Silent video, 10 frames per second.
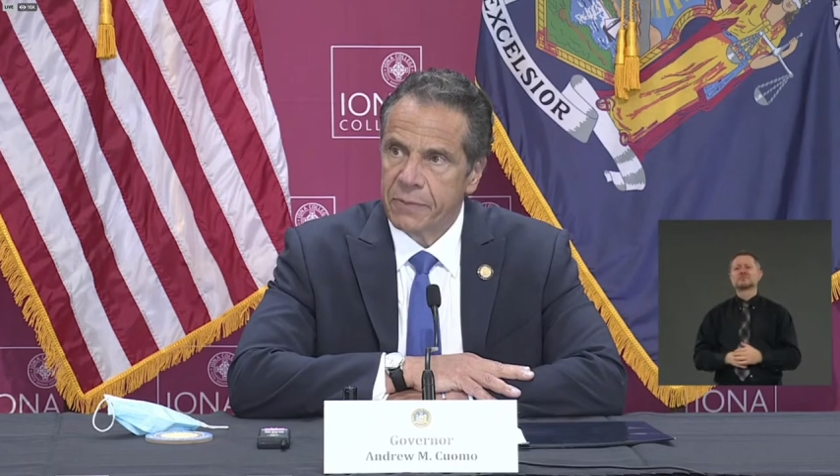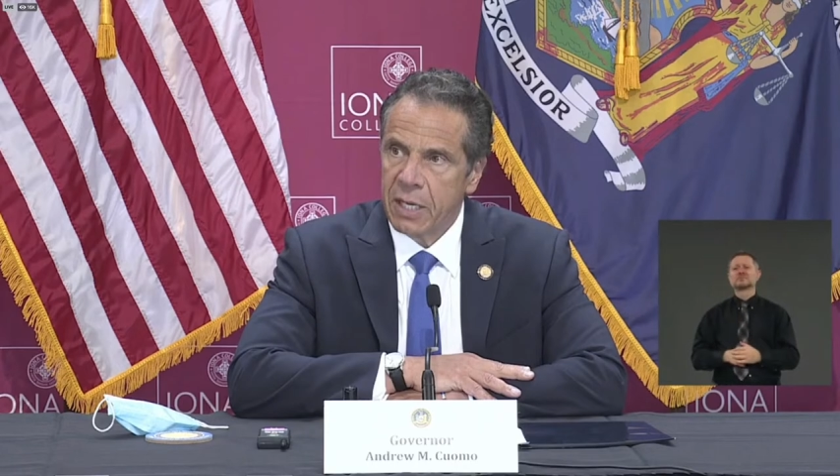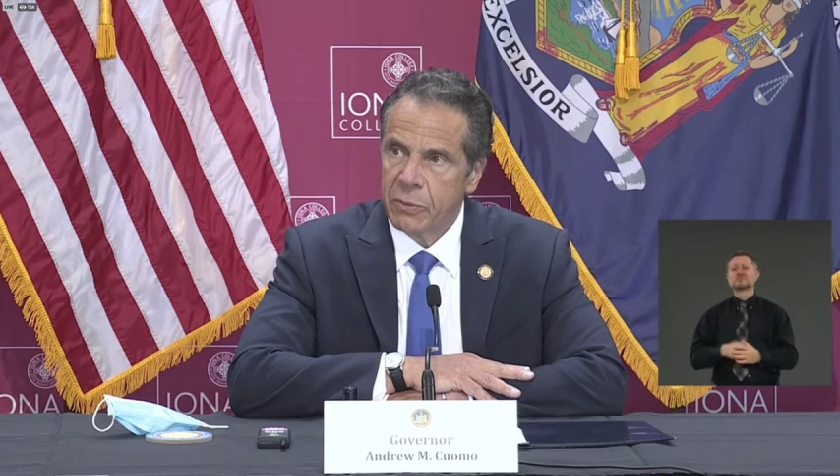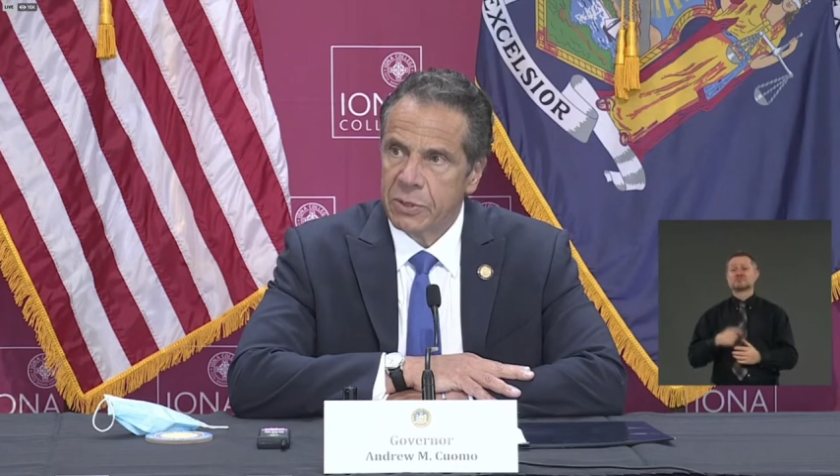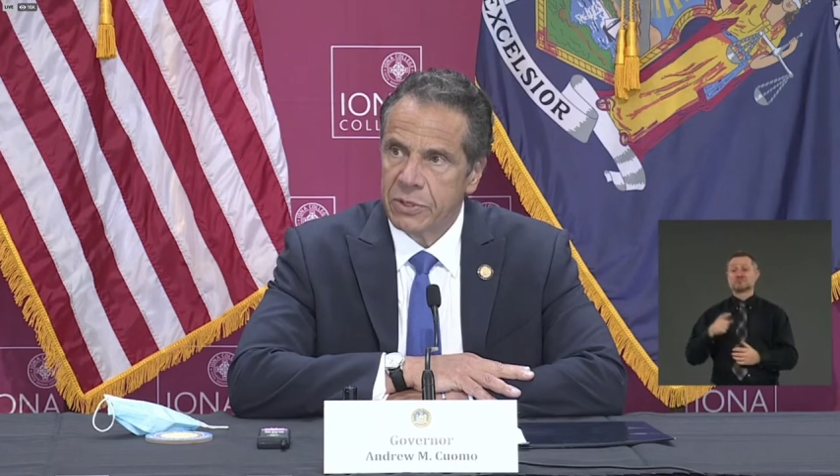
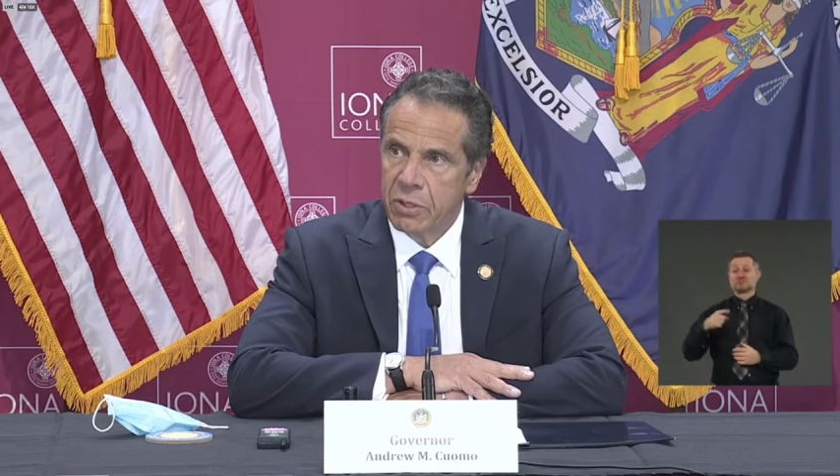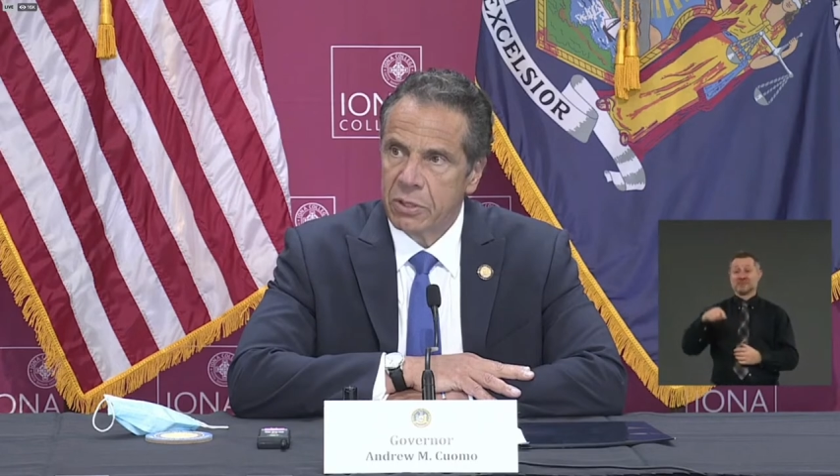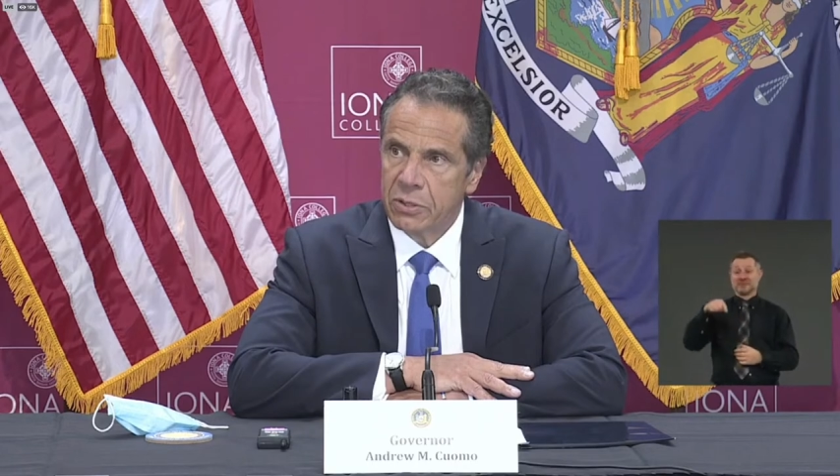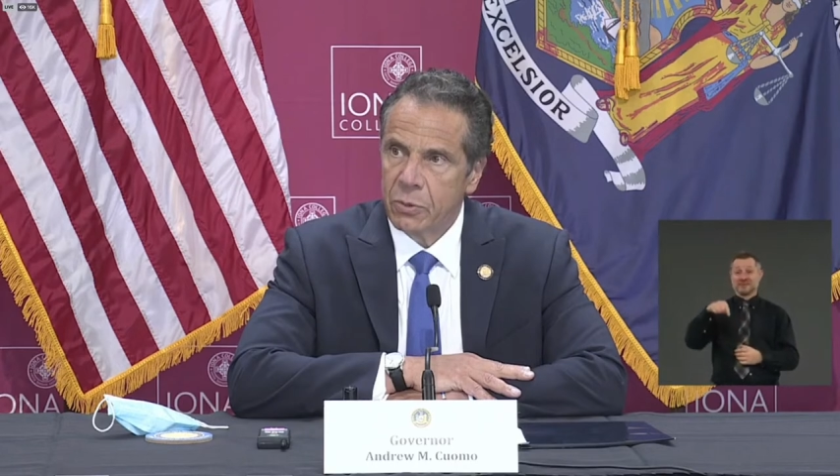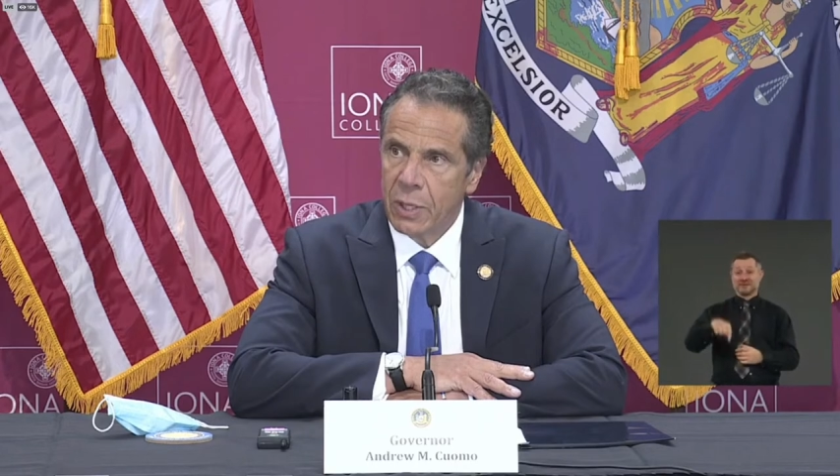and we
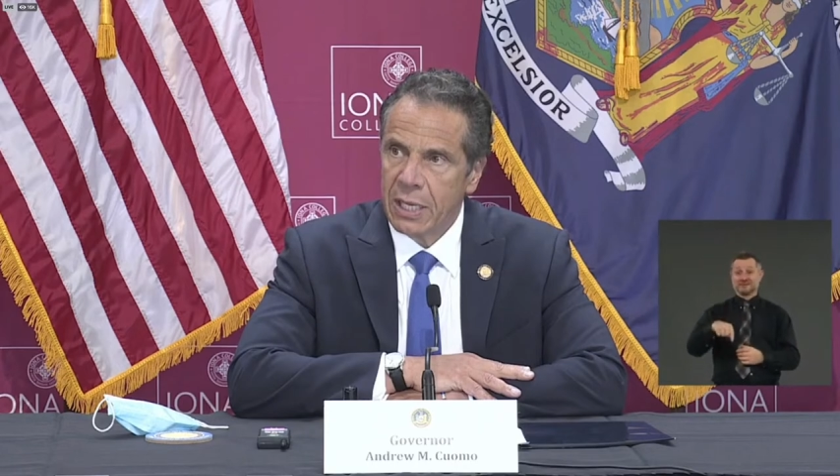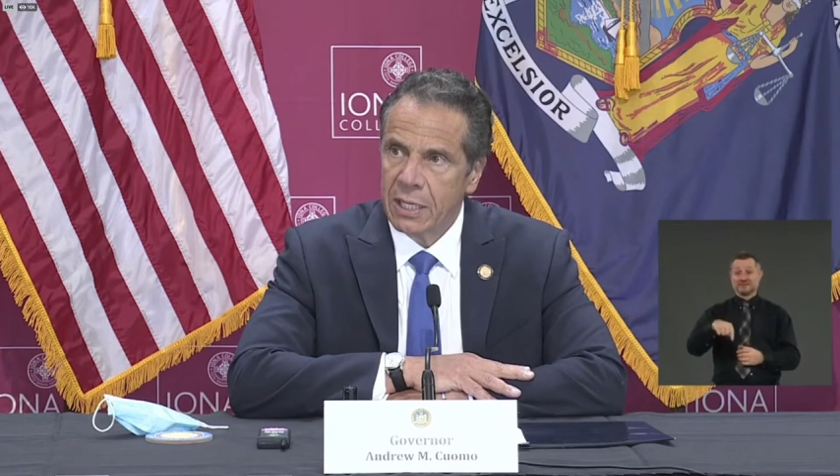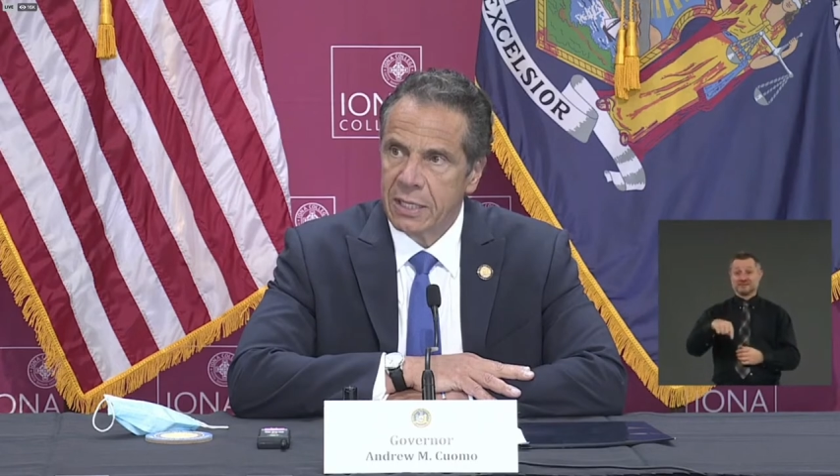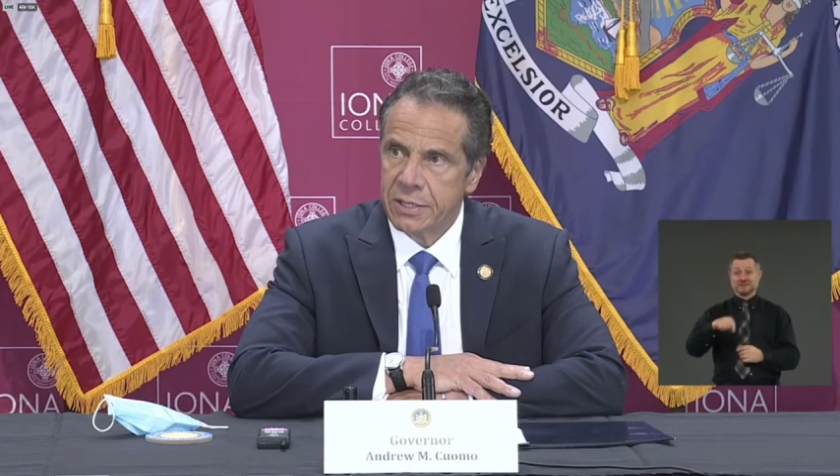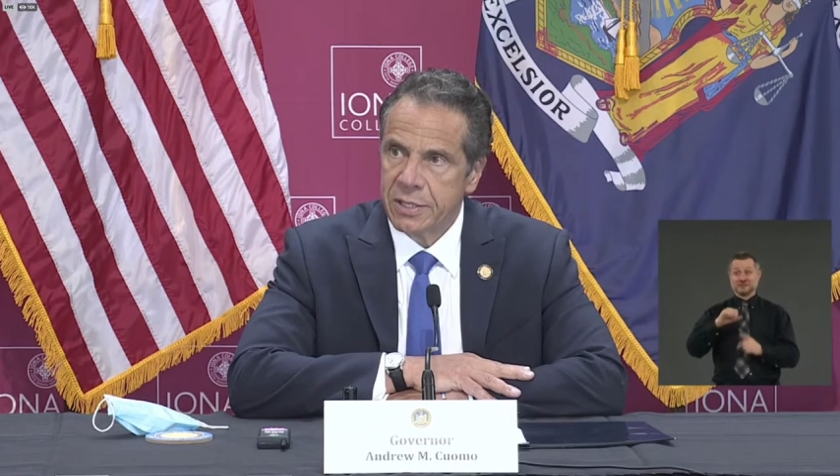start to
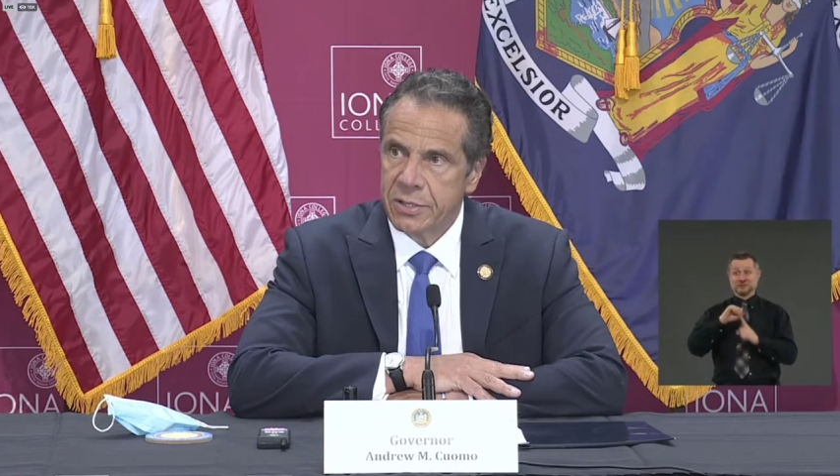analyze the